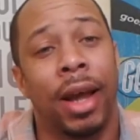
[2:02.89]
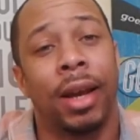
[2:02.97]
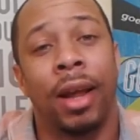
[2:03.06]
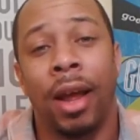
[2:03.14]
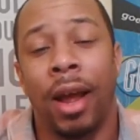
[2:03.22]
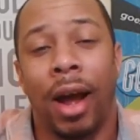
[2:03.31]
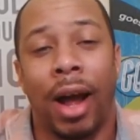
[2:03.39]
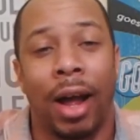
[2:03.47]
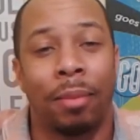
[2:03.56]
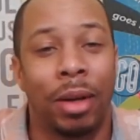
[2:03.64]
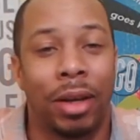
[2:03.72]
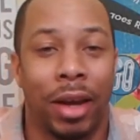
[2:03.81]
that
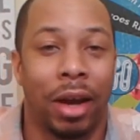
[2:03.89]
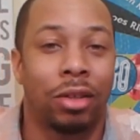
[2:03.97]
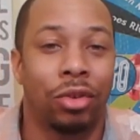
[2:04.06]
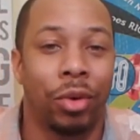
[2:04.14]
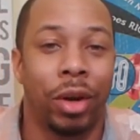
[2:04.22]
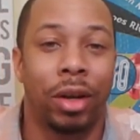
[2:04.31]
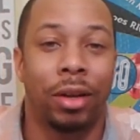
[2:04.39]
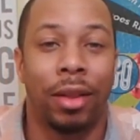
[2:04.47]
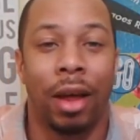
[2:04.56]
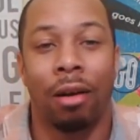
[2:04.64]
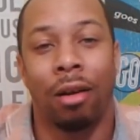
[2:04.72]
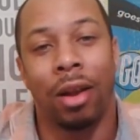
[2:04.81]
I'm encountering
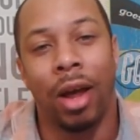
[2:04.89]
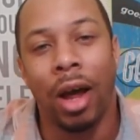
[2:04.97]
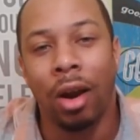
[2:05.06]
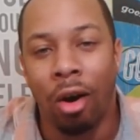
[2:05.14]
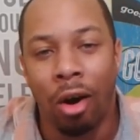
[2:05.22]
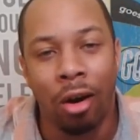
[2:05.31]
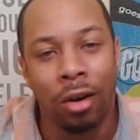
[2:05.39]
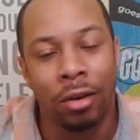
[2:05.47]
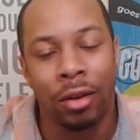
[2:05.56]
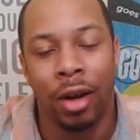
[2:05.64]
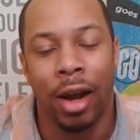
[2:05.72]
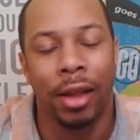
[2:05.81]
that are a lot
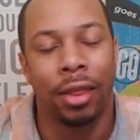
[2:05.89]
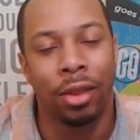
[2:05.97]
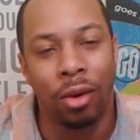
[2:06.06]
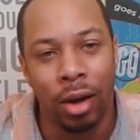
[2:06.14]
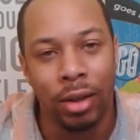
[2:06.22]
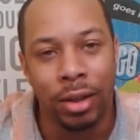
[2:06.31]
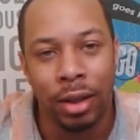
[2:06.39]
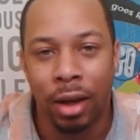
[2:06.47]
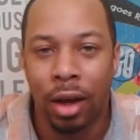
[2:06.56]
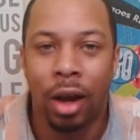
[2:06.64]
harder than I thought.